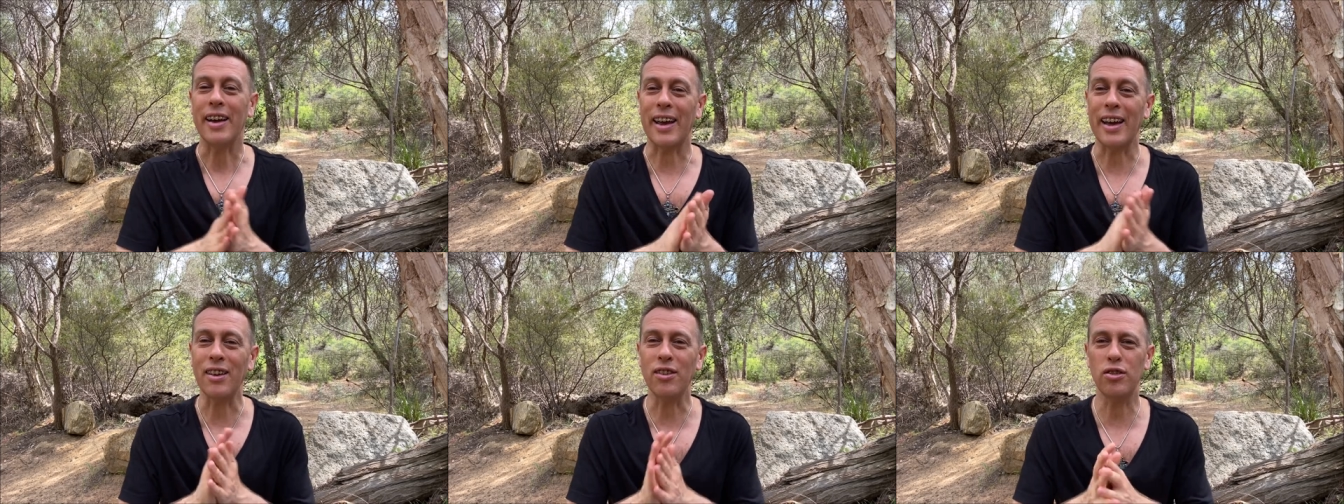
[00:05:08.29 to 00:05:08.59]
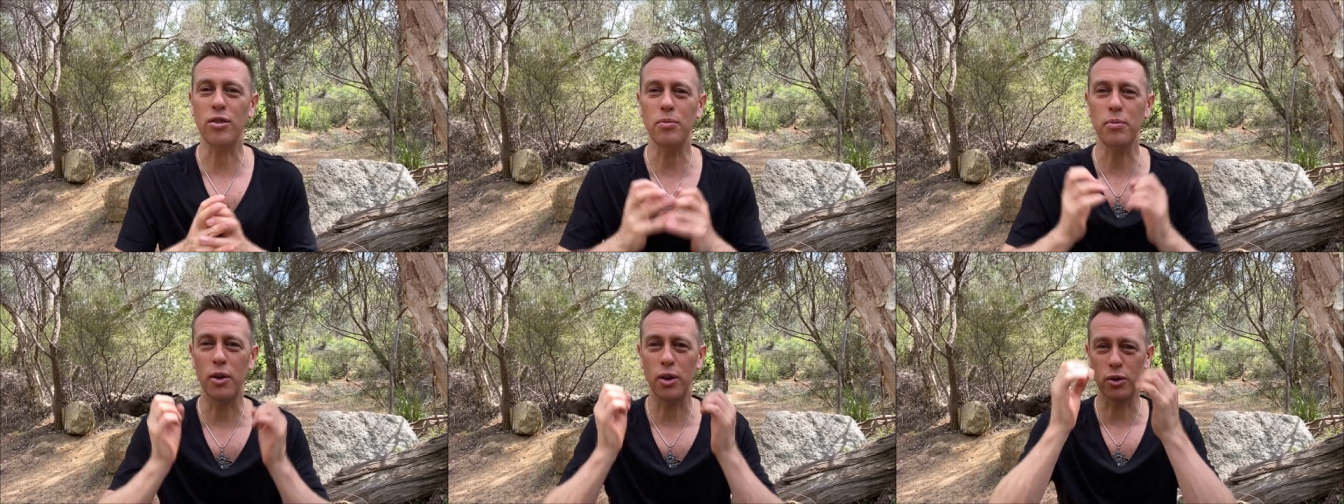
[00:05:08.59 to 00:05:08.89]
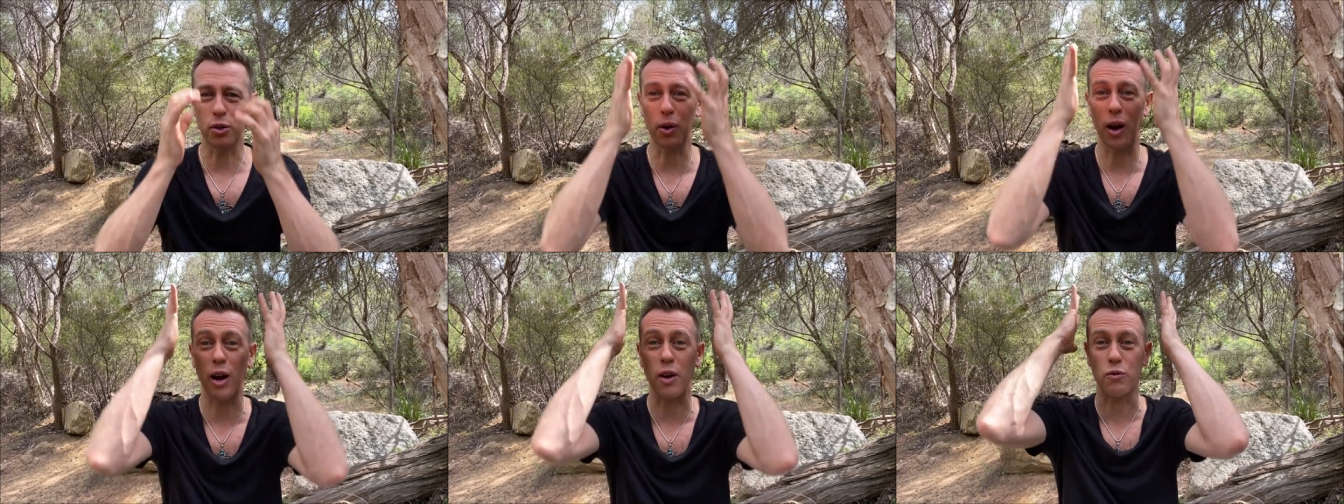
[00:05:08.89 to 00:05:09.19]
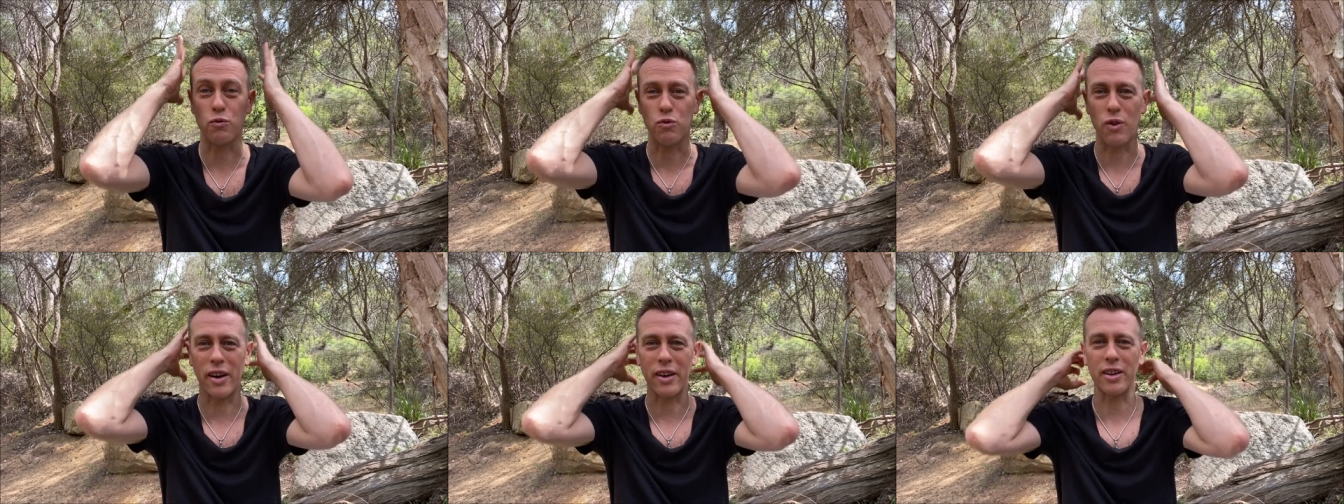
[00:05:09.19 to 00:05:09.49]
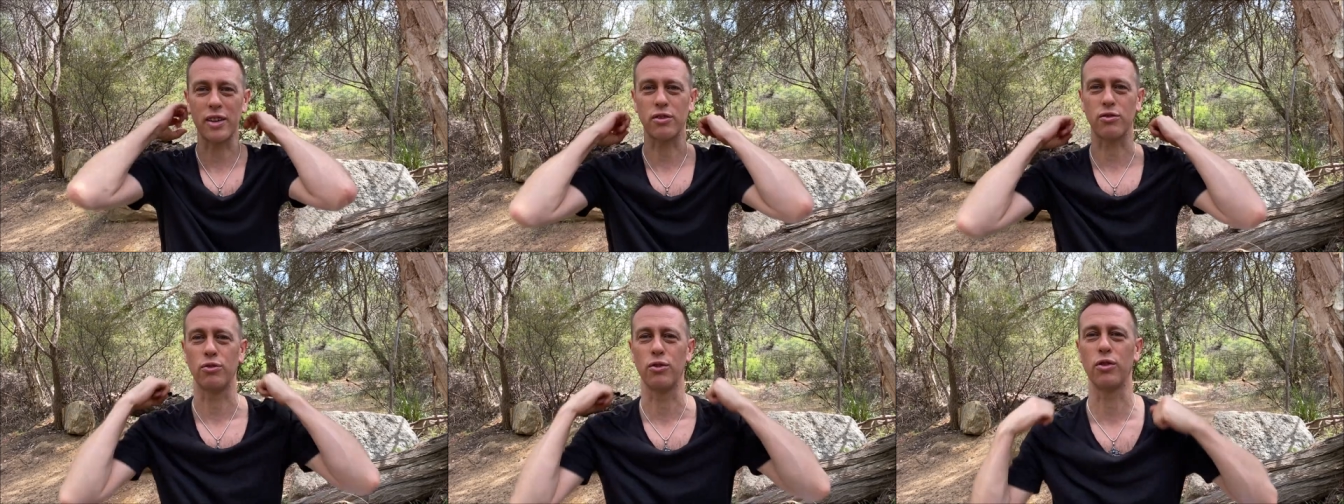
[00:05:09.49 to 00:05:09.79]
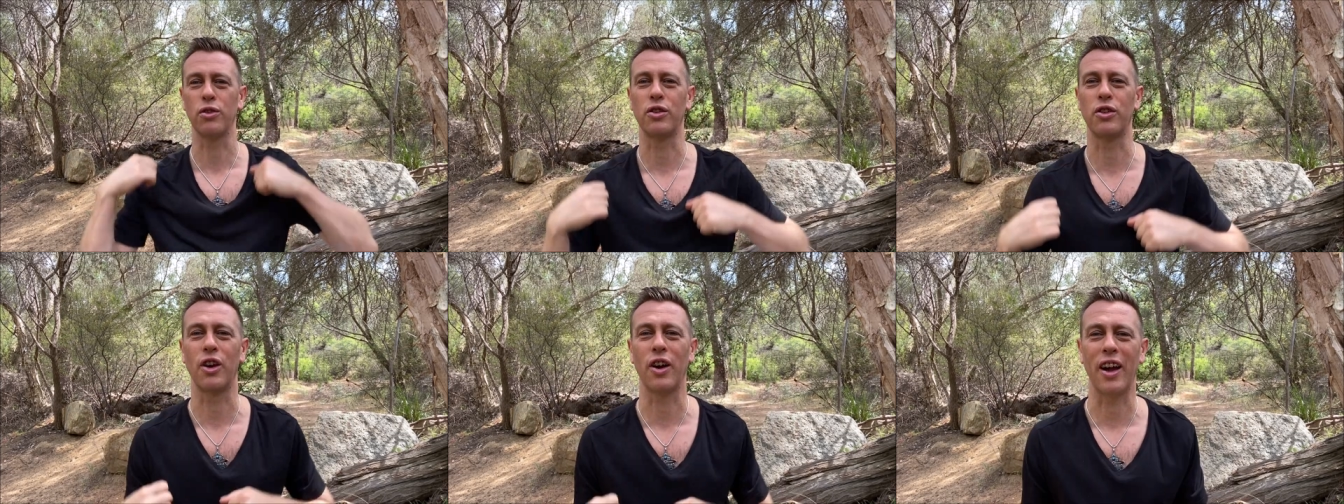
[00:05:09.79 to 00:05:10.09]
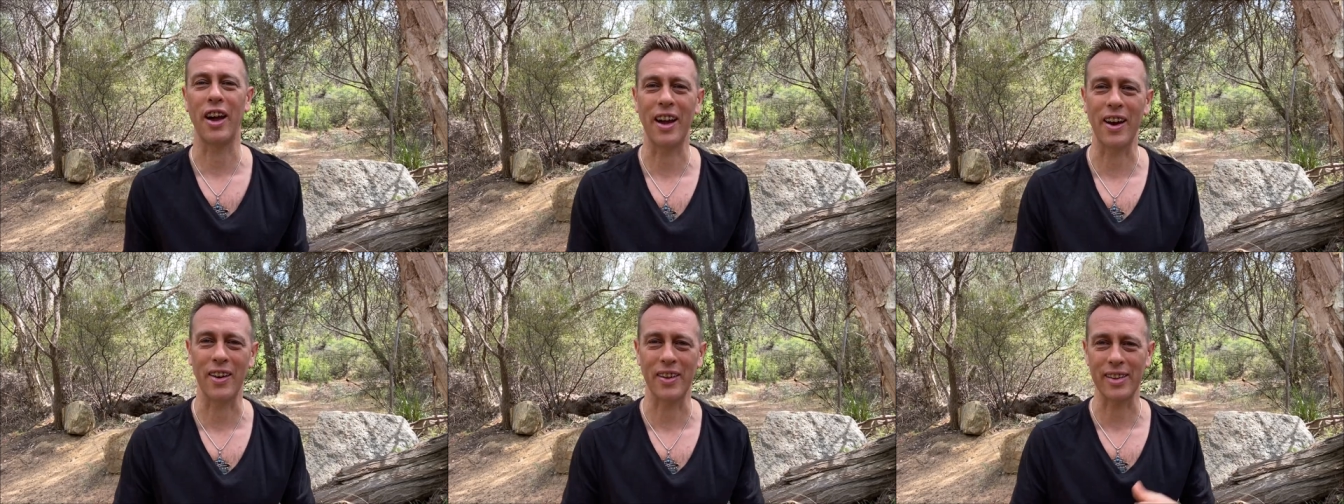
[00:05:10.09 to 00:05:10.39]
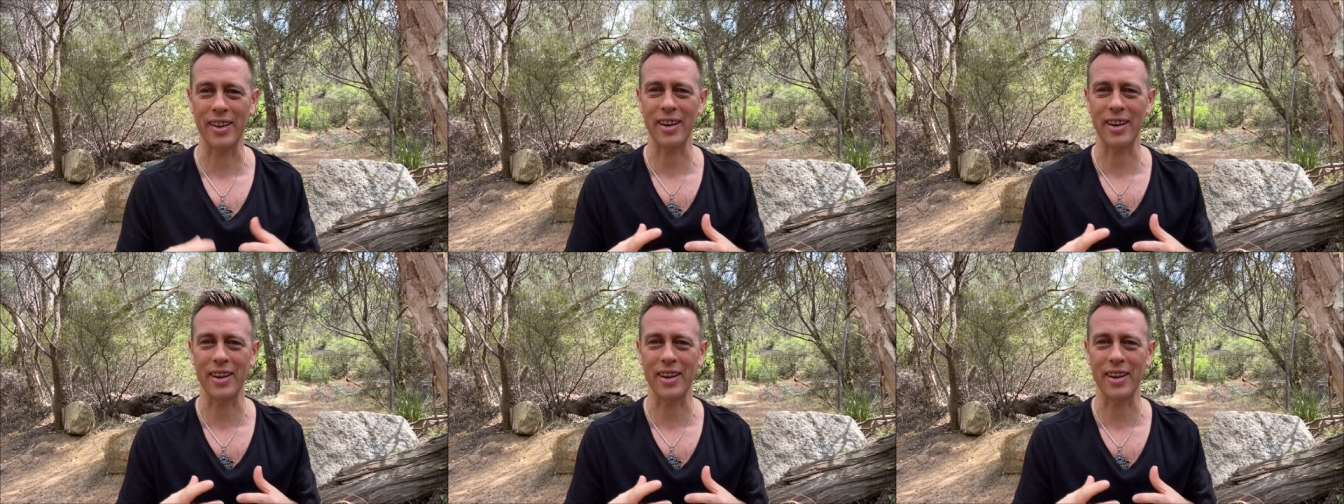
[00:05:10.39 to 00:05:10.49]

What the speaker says: get some myrtle and run it through your hair.